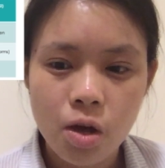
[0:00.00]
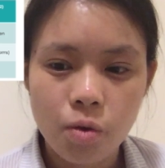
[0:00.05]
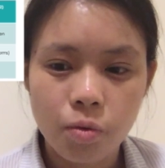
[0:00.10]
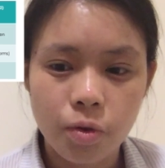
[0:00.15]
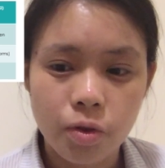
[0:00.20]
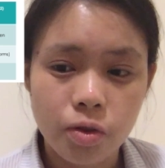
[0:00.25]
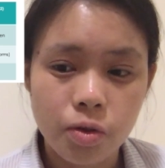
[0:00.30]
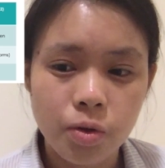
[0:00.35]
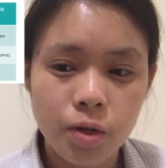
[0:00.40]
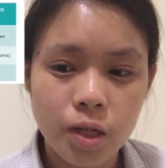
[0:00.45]

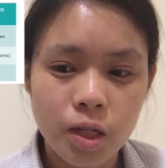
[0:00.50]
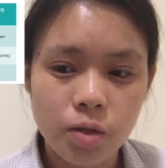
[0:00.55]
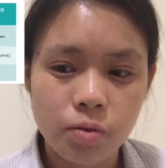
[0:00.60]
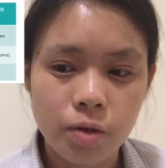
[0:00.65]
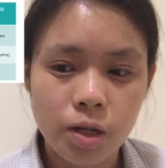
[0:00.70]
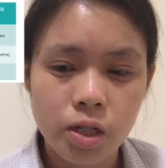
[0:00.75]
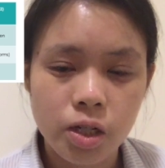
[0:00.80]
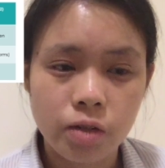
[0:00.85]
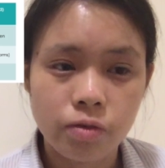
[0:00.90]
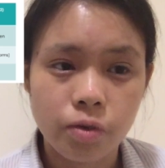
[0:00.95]
with duties
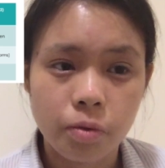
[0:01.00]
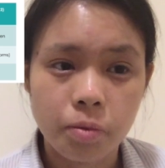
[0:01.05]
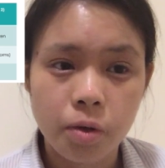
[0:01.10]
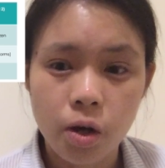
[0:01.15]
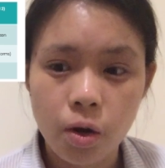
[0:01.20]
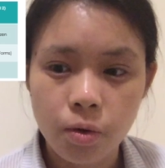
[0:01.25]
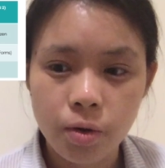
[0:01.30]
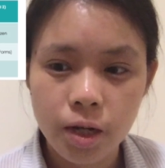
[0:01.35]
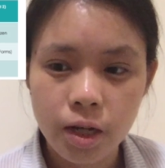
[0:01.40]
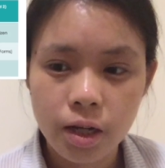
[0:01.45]
ranging from
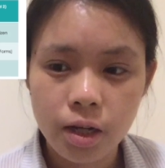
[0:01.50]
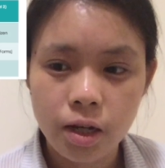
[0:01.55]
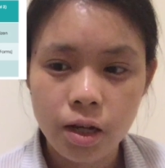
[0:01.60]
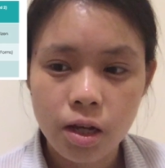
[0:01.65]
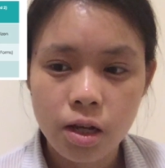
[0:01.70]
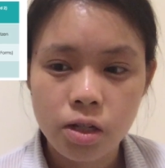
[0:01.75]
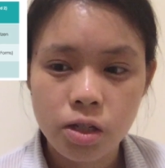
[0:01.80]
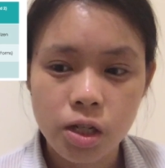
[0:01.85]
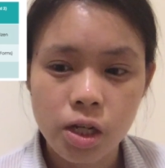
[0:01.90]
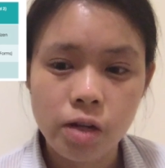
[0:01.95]
coding
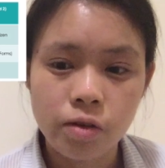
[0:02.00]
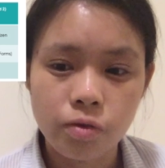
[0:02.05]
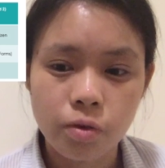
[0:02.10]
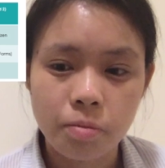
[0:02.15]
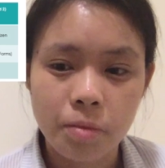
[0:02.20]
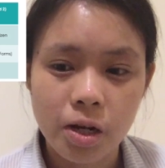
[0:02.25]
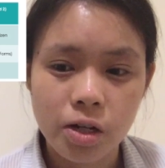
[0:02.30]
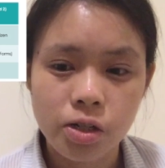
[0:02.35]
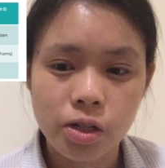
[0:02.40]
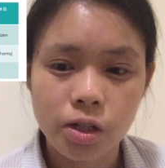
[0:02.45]
to
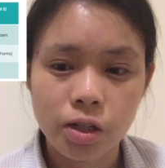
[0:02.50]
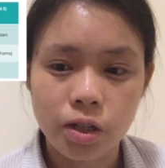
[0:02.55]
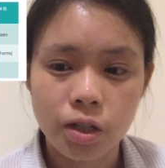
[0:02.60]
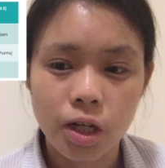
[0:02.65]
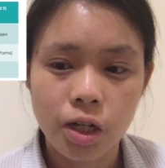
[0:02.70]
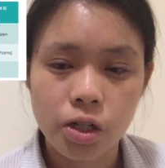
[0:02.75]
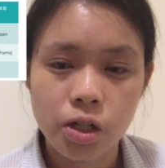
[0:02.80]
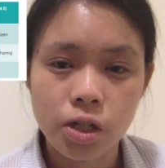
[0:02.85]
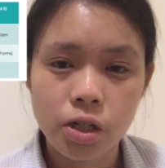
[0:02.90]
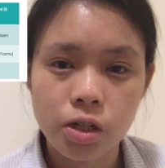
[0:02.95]
information
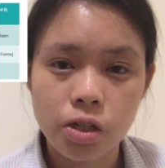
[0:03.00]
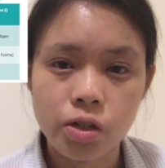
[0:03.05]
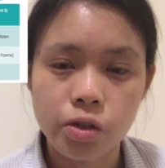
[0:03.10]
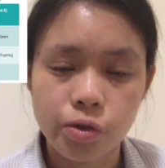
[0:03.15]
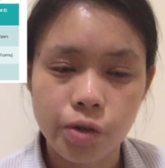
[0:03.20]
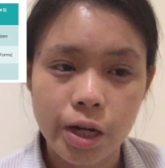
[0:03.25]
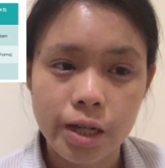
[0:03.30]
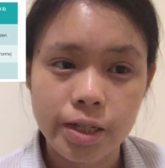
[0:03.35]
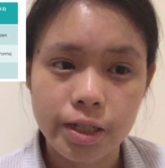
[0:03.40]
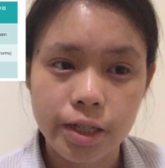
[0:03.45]
collection to
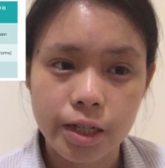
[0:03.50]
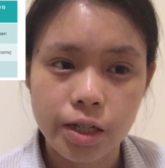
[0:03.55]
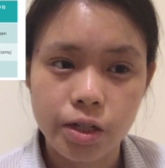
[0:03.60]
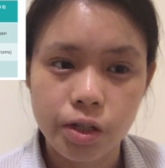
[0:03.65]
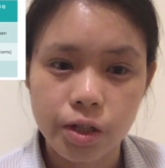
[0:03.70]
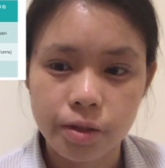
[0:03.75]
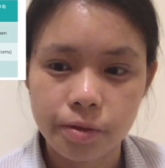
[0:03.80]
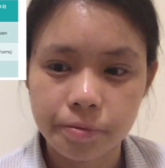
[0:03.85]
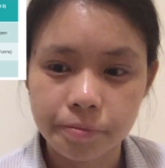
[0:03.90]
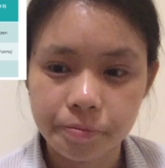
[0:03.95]
translation.